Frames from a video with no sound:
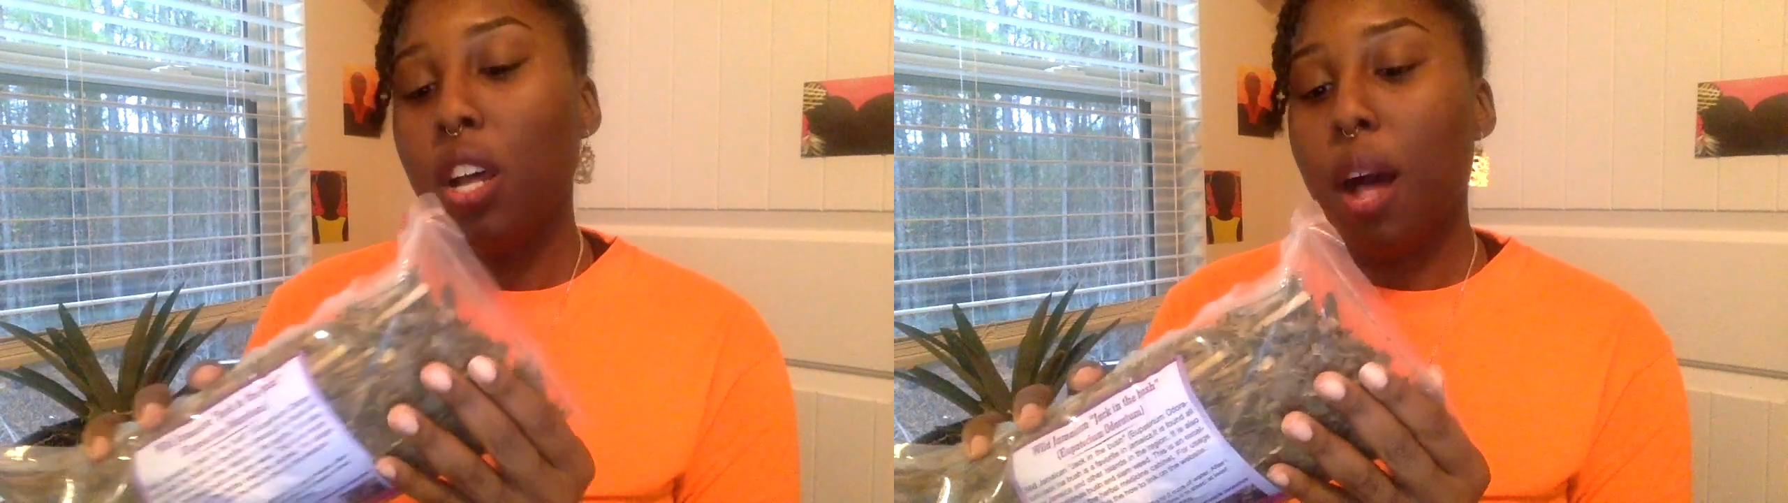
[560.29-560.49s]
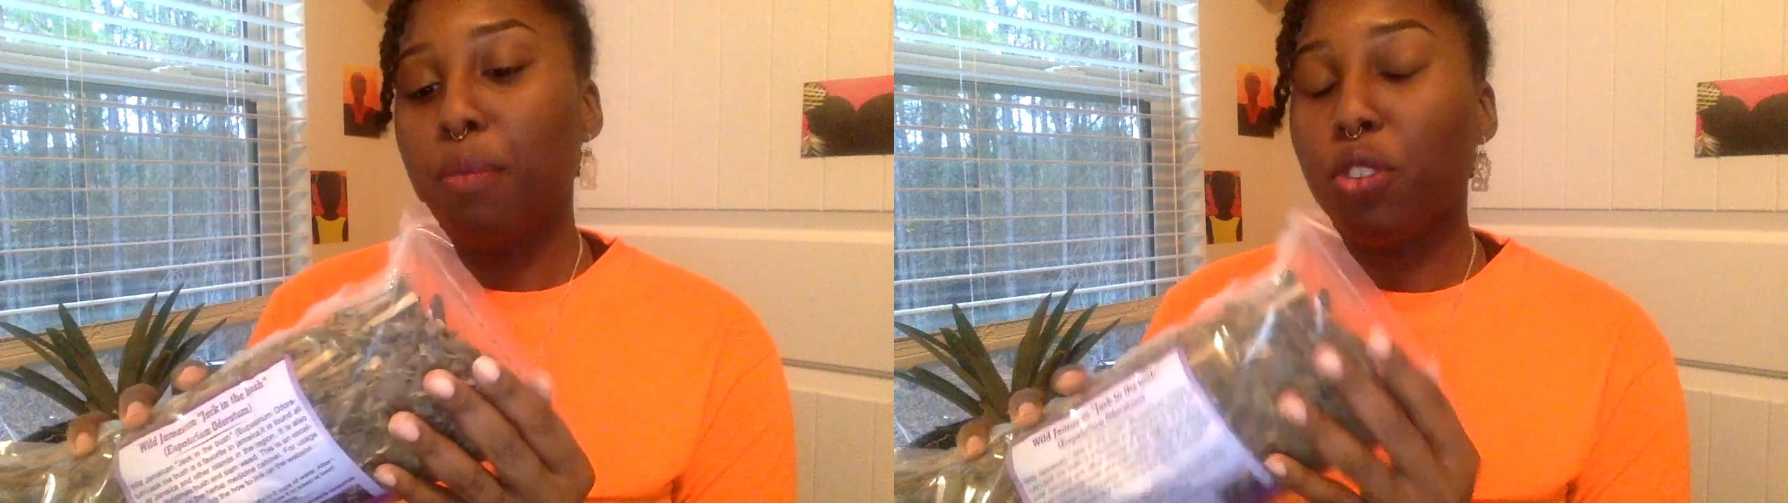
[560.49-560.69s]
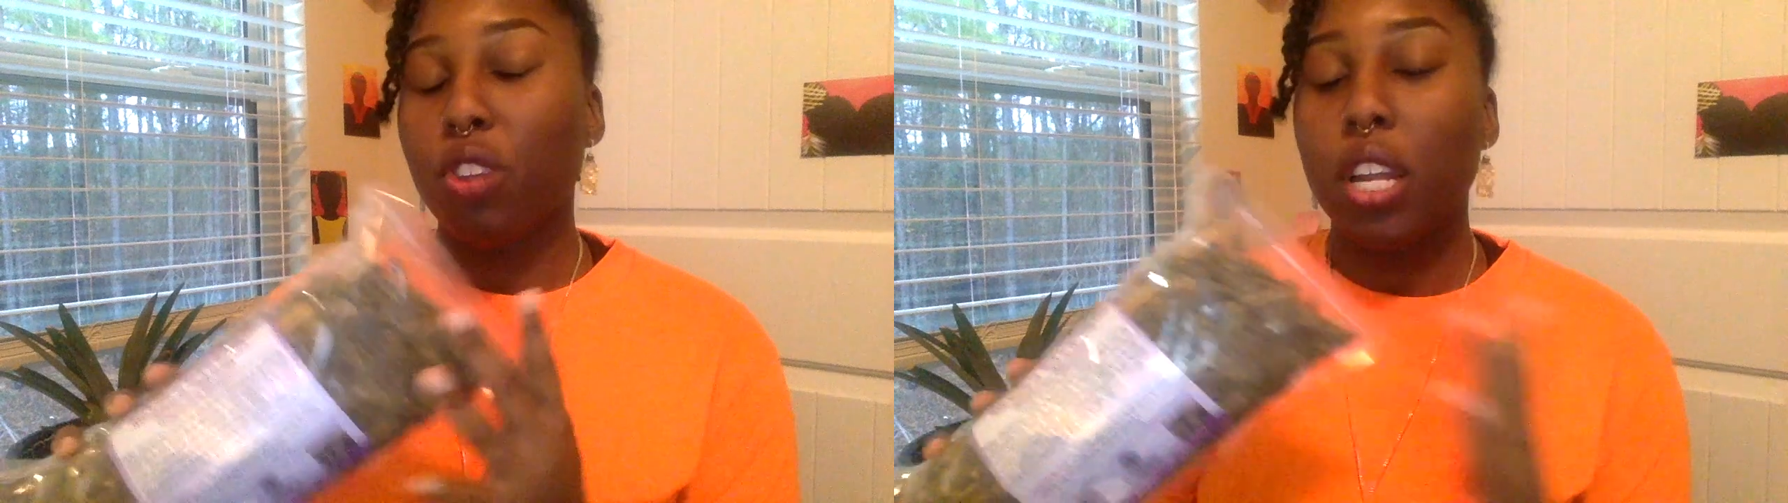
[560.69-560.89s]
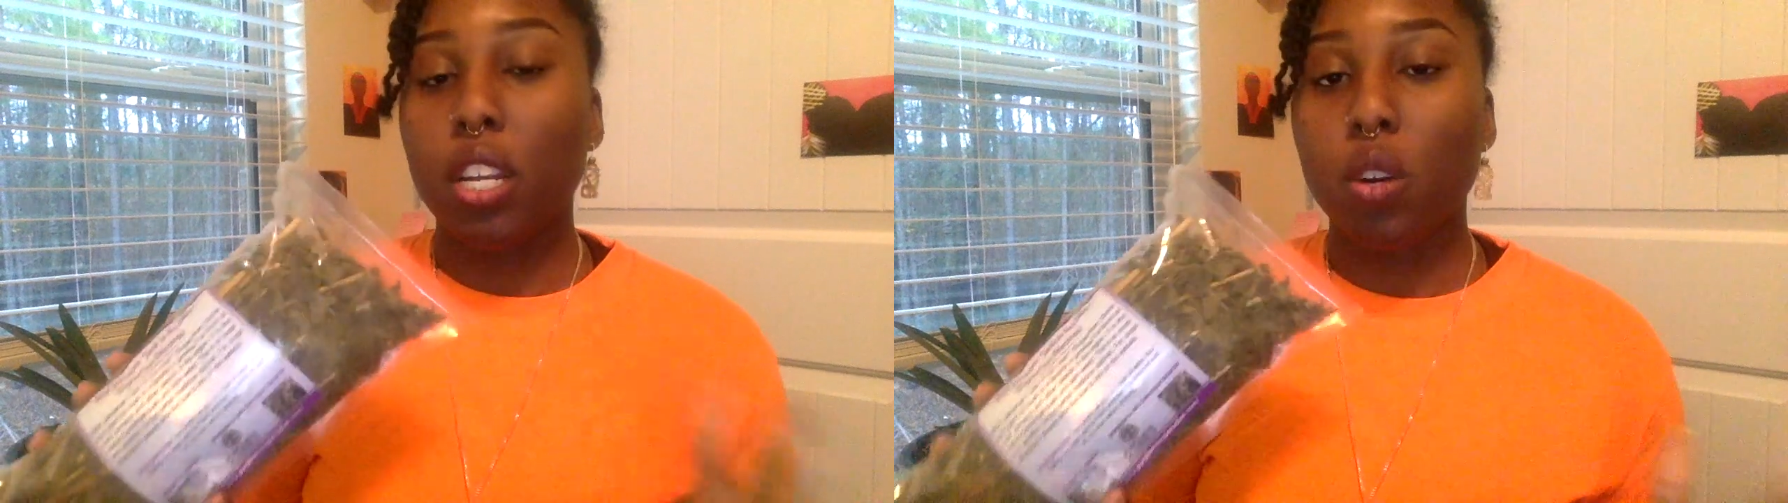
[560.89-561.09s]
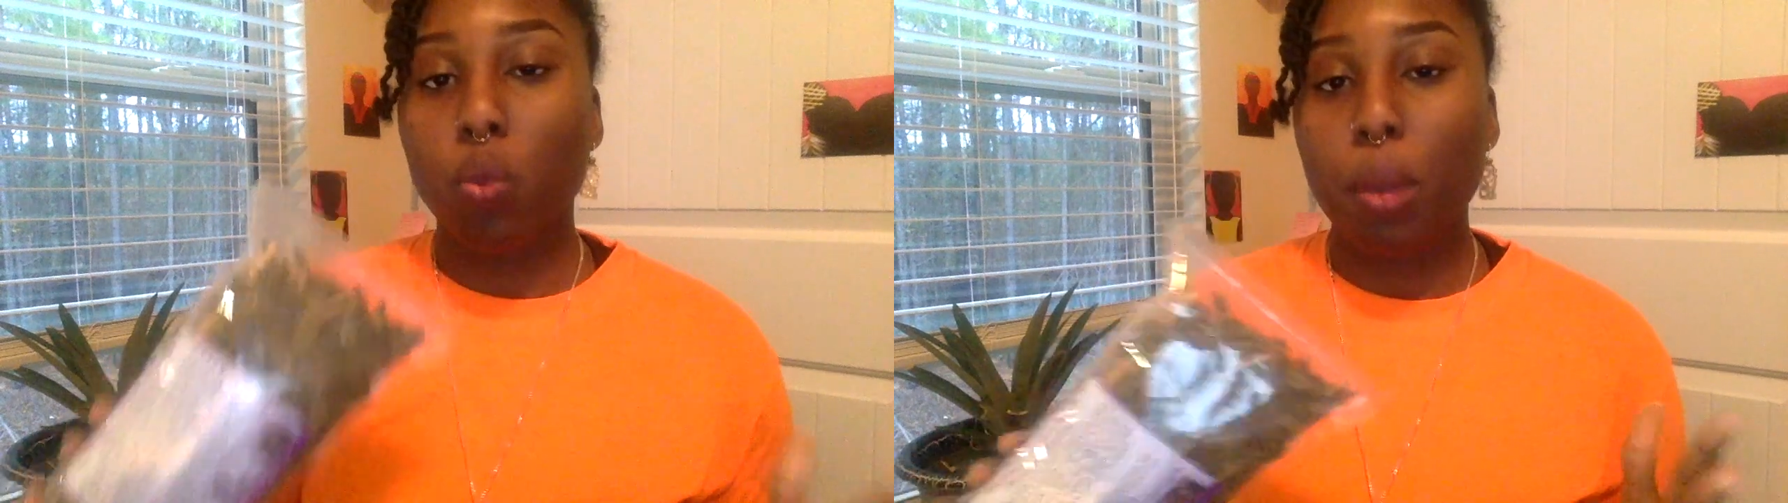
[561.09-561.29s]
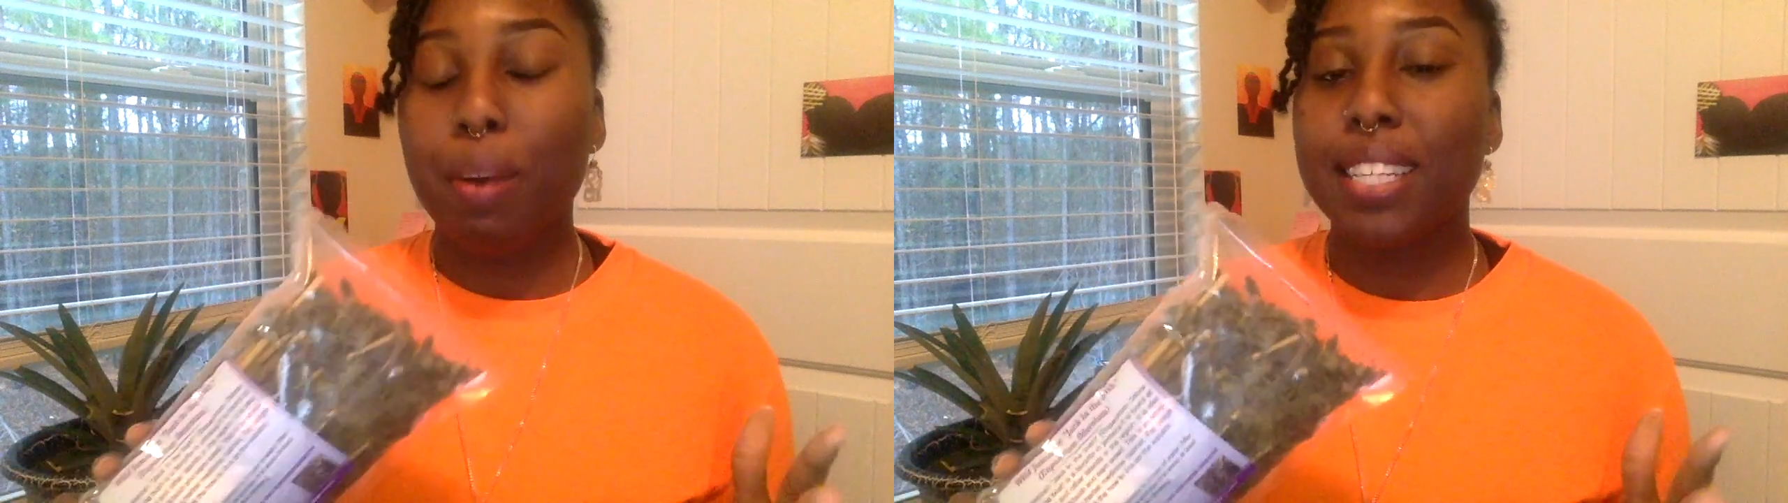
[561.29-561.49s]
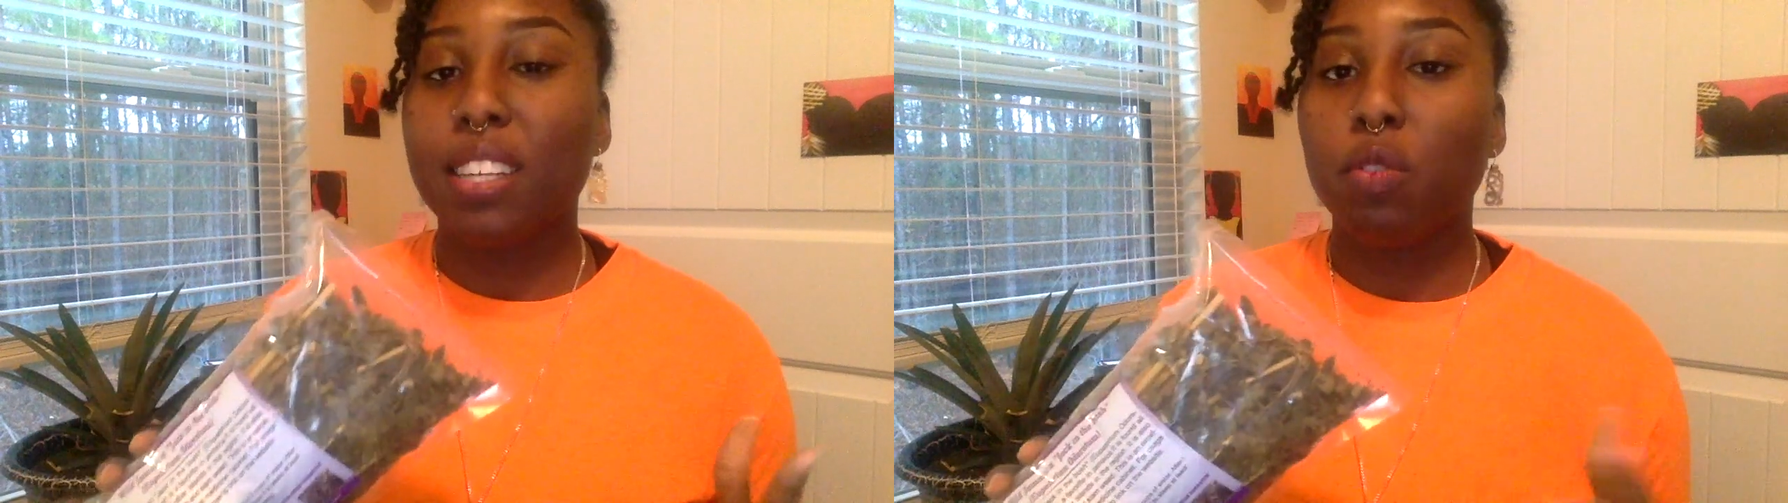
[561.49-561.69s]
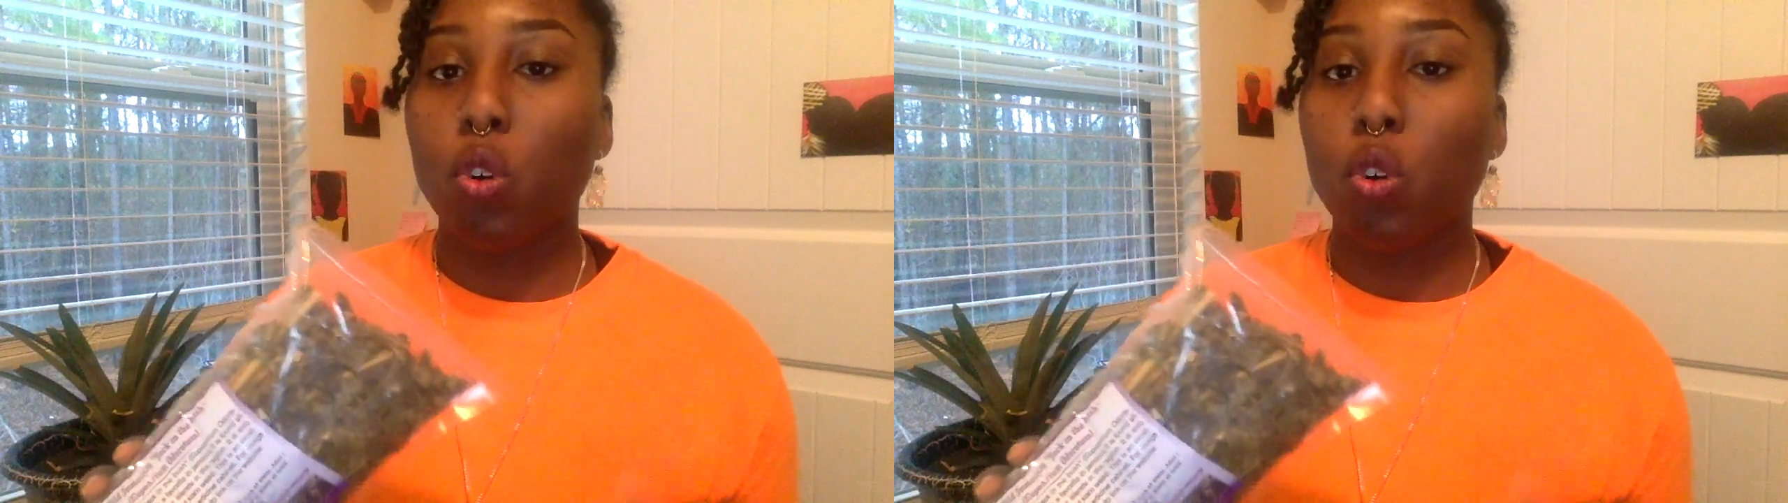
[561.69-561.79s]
I'm just trying to wean myself